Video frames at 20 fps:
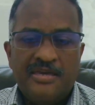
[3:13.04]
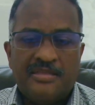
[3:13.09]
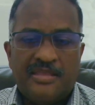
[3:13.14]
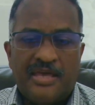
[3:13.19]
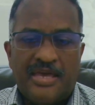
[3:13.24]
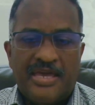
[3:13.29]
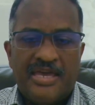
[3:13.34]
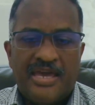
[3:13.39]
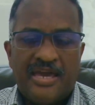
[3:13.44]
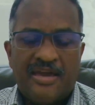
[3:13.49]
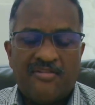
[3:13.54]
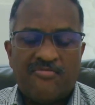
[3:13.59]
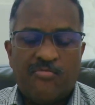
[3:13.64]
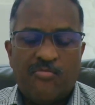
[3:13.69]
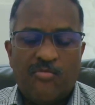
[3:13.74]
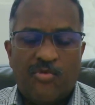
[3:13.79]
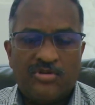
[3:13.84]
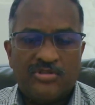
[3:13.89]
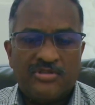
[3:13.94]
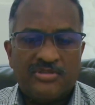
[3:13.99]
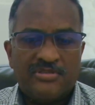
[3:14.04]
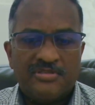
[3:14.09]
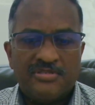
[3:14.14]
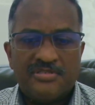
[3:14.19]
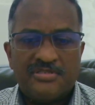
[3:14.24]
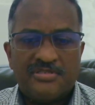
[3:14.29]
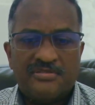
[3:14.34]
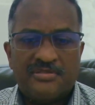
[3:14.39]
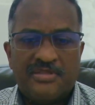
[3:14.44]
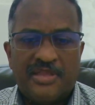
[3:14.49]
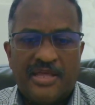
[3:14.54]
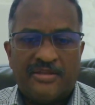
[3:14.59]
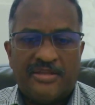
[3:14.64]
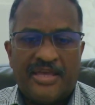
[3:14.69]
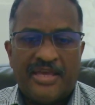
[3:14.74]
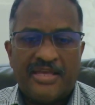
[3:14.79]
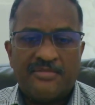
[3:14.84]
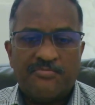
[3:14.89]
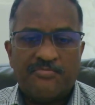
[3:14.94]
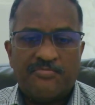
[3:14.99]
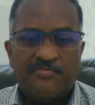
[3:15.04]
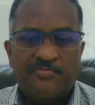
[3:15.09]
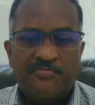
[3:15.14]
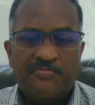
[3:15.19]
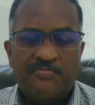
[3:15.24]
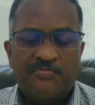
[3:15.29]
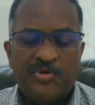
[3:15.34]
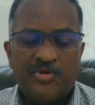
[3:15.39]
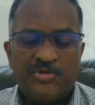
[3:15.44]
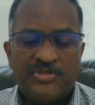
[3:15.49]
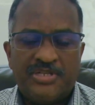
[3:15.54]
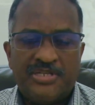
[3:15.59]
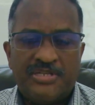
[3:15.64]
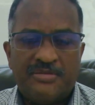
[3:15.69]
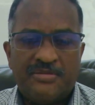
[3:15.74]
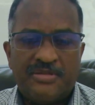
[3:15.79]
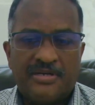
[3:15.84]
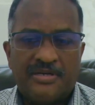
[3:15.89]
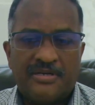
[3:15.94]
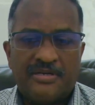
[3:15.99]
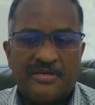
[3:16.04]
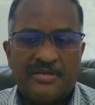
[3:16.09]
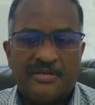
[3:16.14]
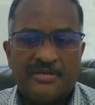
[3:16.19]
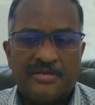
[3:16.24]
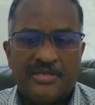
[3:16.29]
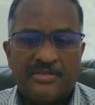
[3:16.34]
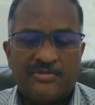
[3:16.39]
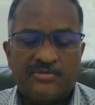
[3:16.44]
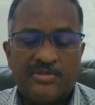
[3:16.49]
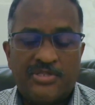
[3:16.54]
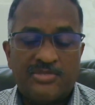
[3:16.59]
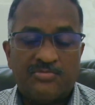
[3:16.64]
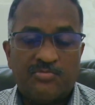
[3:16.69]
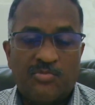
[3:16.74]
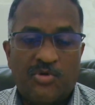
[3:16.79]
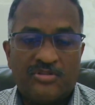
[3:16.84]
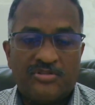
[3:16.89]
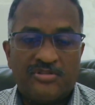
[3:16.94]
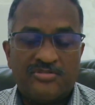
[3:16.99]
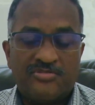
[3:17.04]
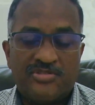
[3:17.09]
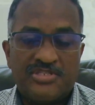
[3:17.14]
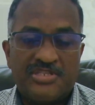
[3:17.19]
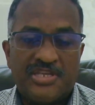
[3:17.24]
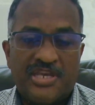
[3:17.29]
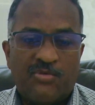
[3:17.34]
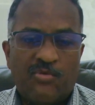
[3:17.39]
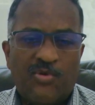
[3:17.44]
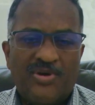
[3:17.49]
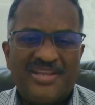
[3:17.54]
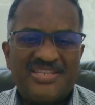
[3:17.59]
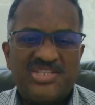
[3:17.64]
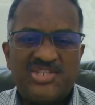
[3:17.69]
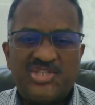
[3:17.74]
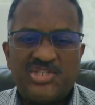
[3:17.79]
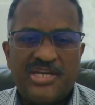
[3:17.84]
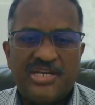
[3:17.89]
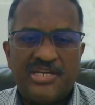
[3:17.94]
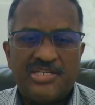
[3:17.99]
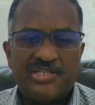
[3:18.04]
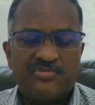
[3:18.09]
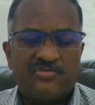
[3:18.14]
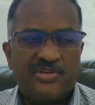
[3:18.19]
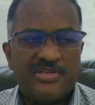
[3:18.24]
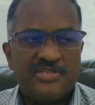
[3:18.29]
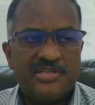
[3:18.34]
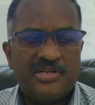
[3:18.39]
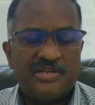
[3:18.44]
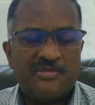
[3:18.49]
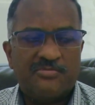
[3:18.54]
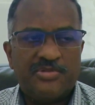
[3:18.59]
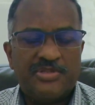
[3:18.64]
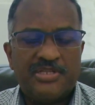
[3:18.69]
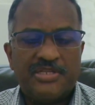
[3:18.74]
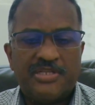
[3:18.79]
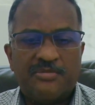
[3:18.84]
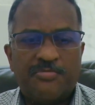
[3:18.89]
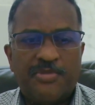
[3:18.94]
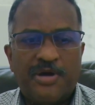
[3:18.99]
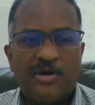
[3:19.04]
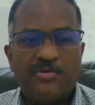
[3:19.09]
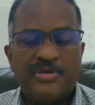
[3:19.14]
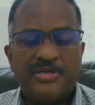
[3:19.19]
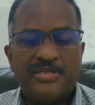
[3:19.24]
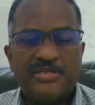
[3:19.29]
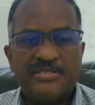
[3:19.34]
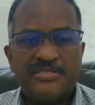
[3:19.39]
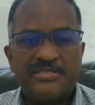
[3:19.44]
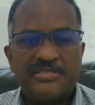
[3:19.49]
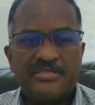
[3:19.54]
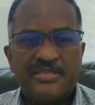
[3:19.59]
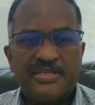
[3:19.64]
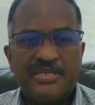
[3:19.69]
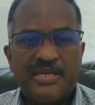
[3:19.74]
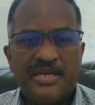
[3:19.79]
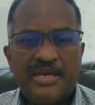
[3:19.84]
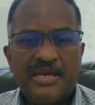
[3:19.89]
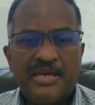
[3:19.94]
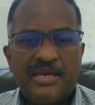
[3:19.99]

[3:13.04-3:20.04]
They have models that can put in into these models to say what has changed. For example, in a power industry,